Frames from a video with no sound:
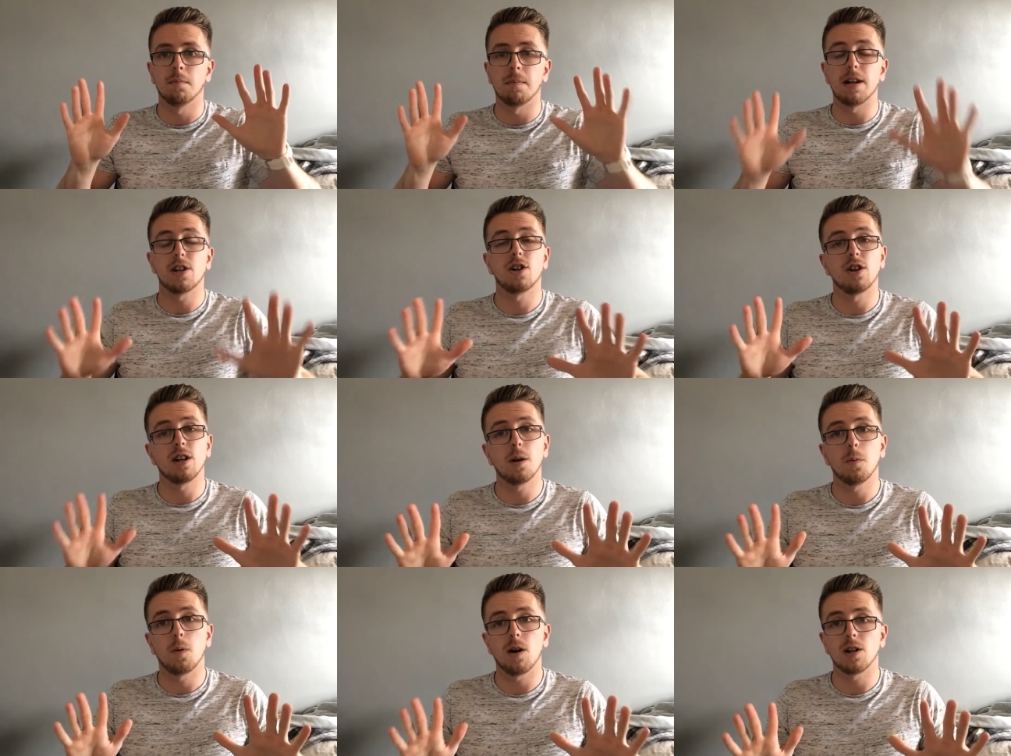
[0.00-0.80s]
Make sure
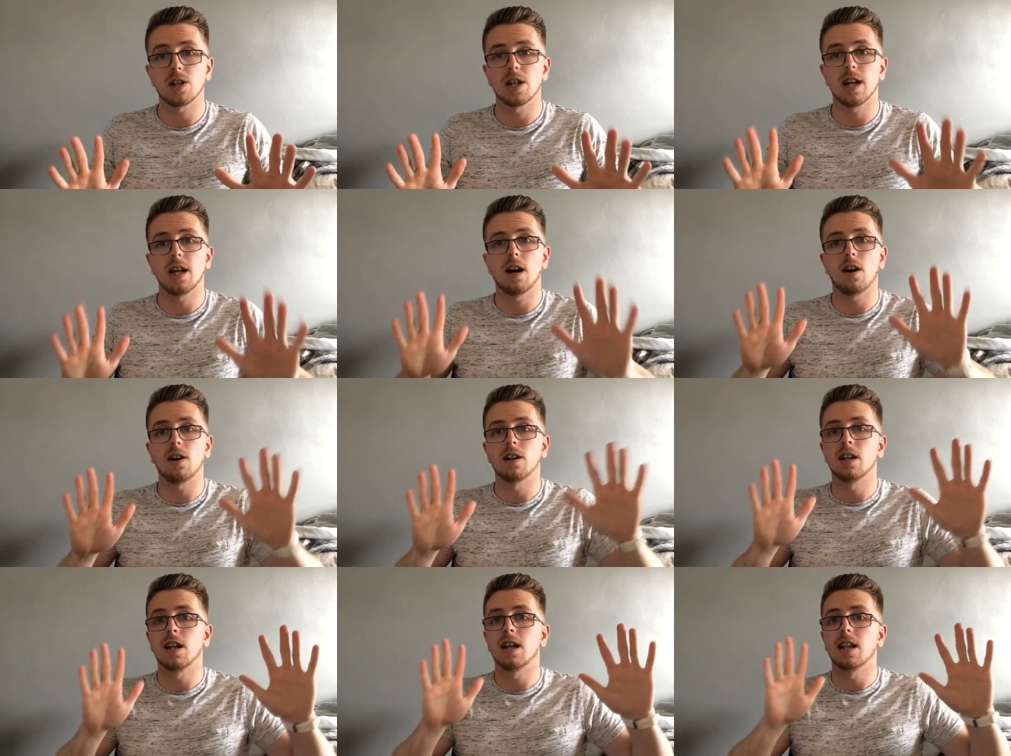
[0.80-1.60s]
you watch it
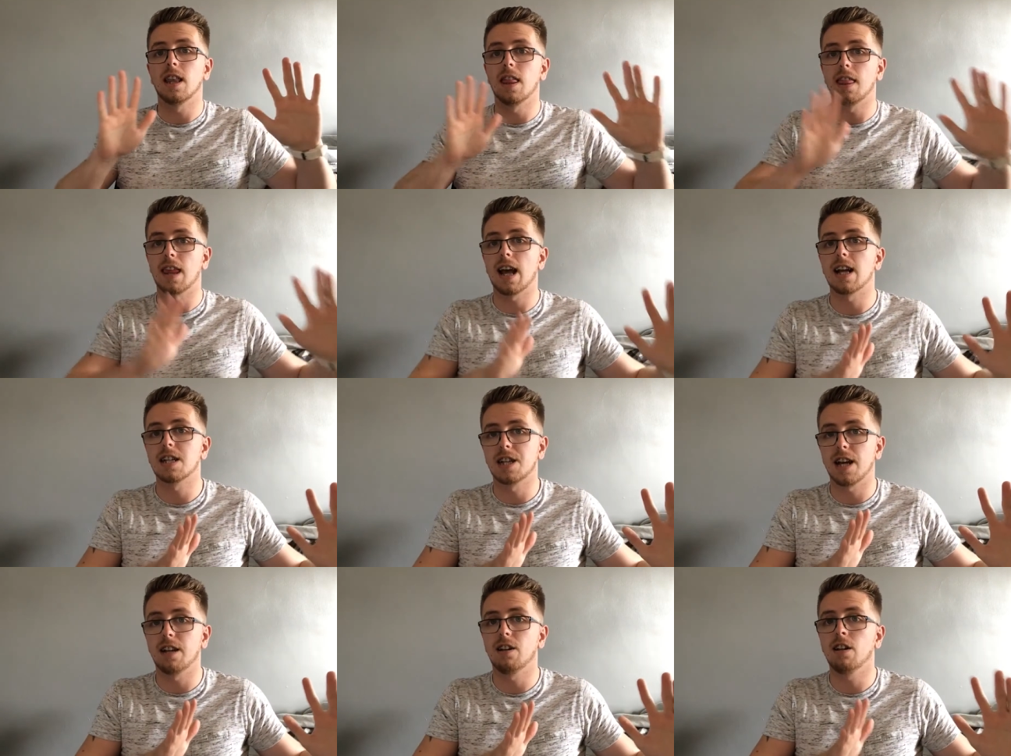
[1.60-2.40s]
on their
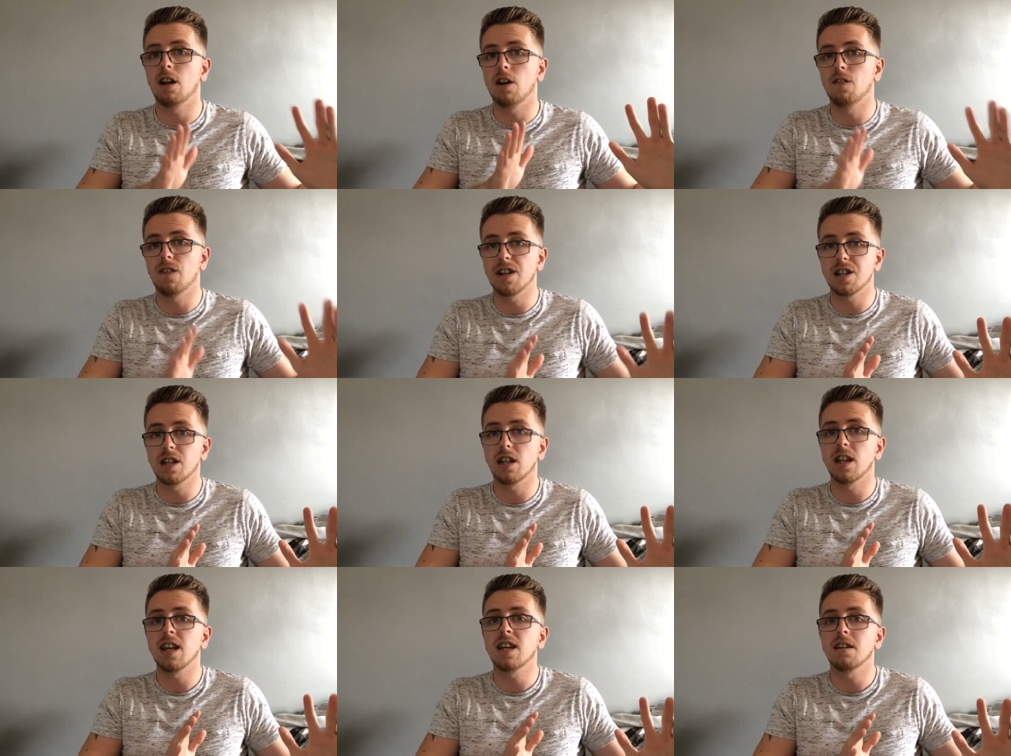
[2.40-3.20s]
channel
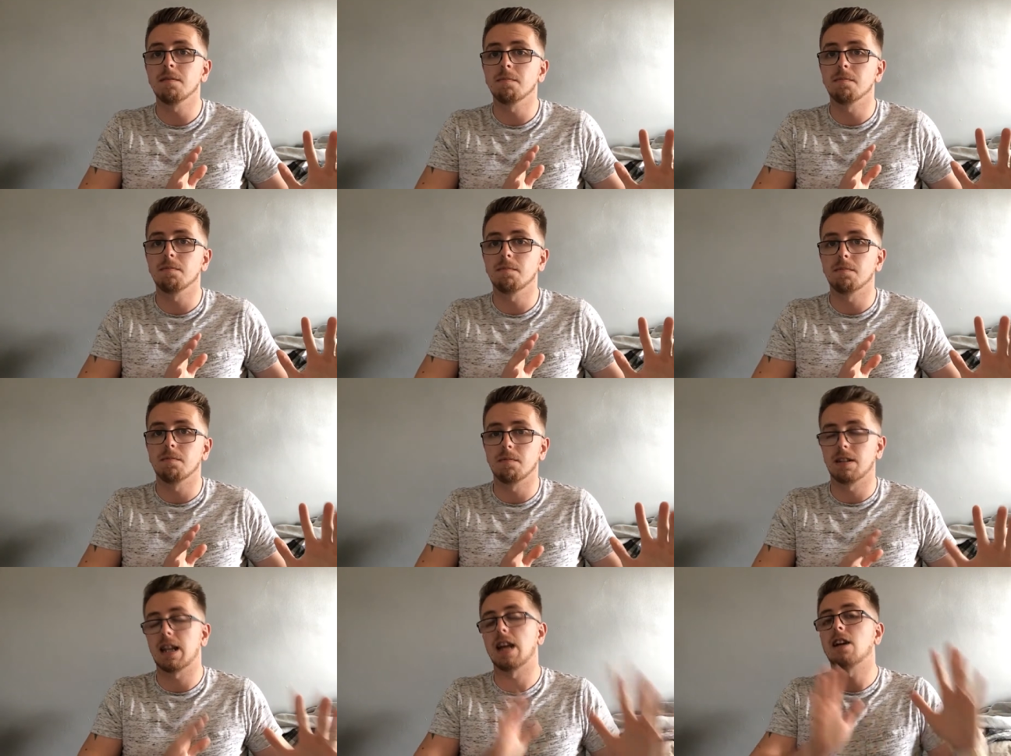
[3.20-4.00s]
originally,
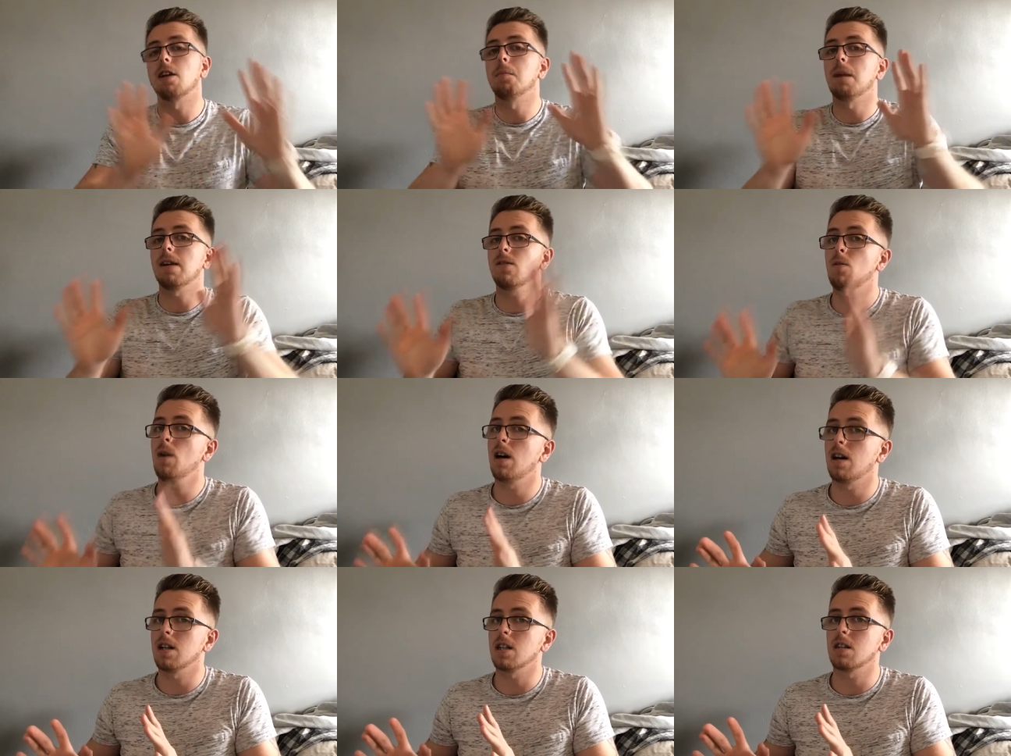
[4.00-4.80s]
then come back to
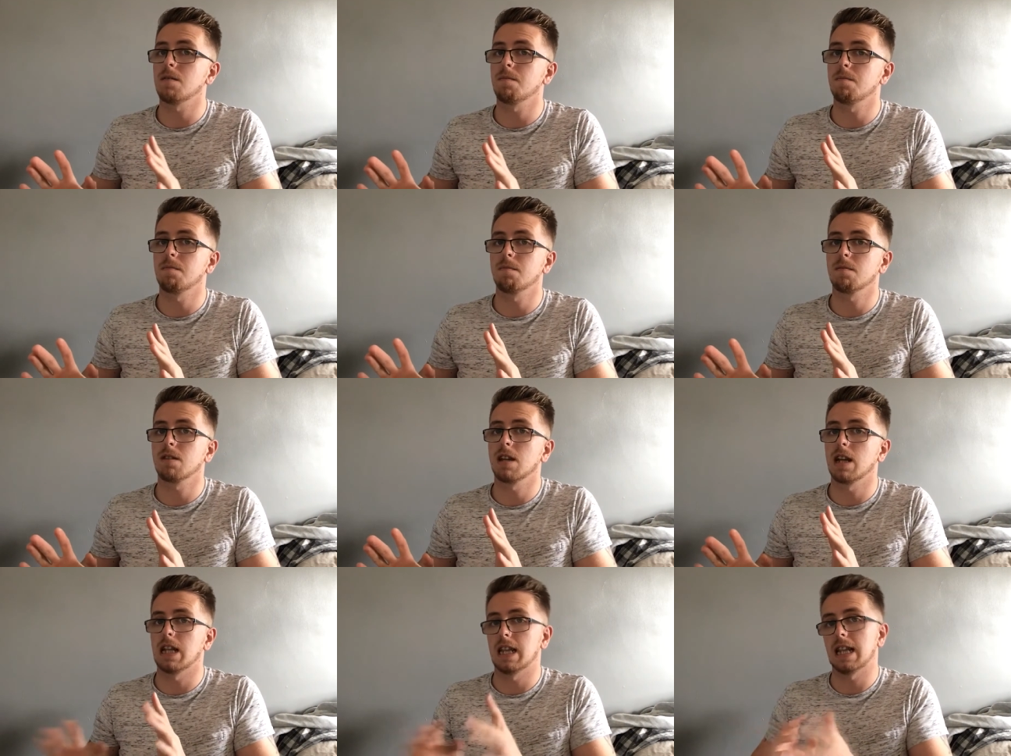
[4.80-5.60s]
ours.
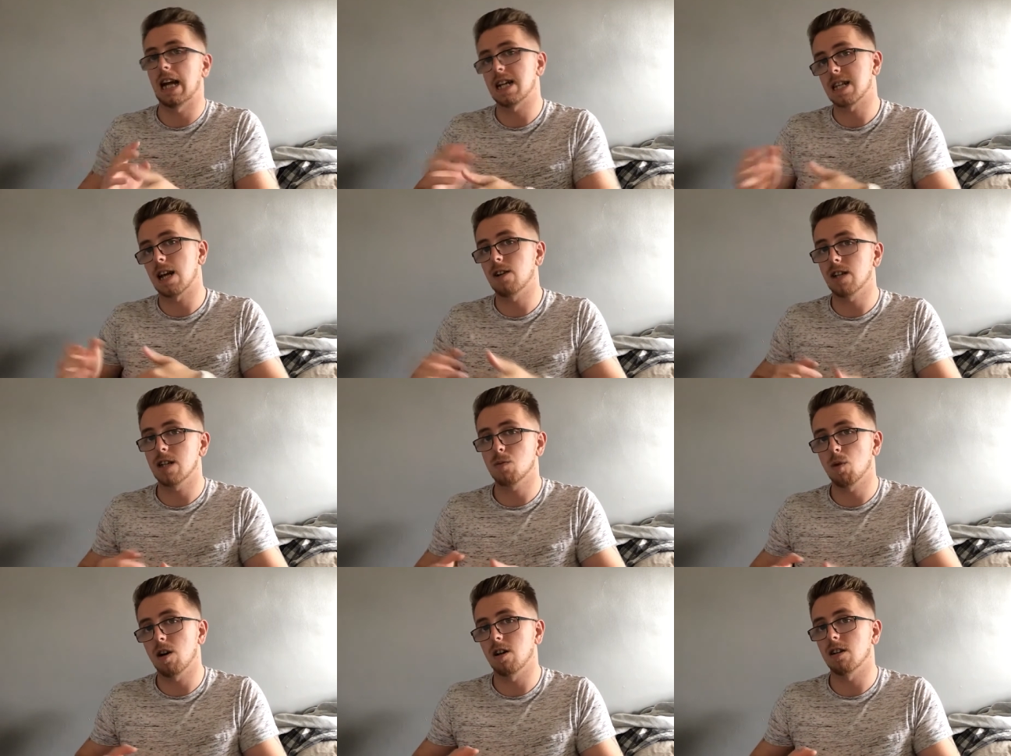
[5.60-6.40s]
That's how
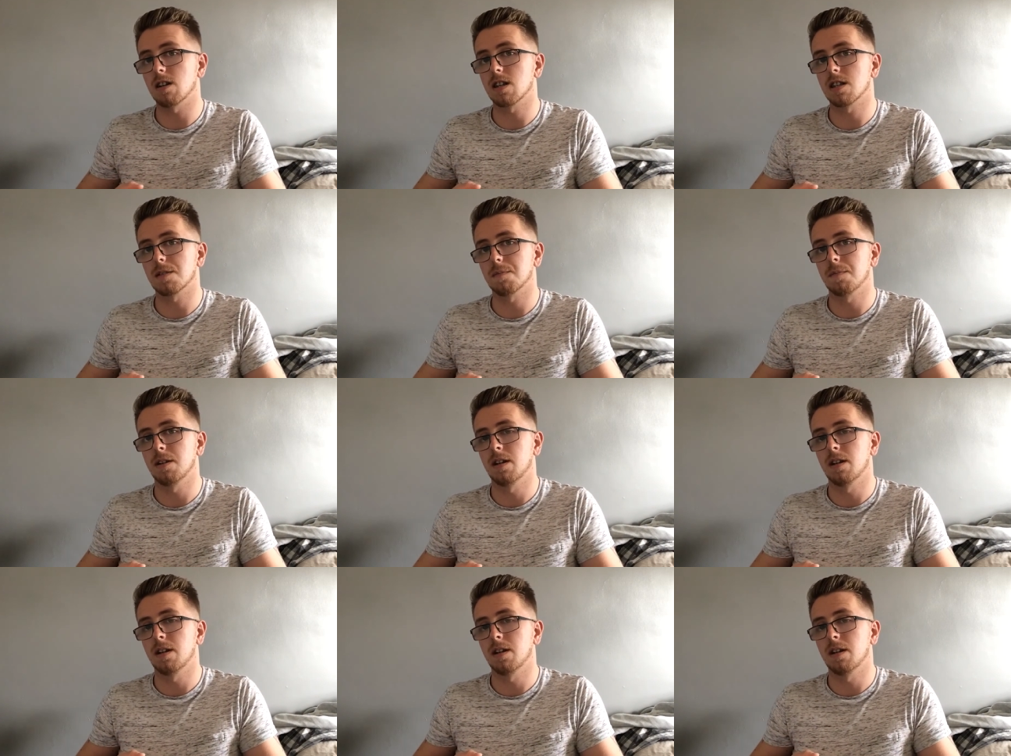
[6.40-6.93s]
this works.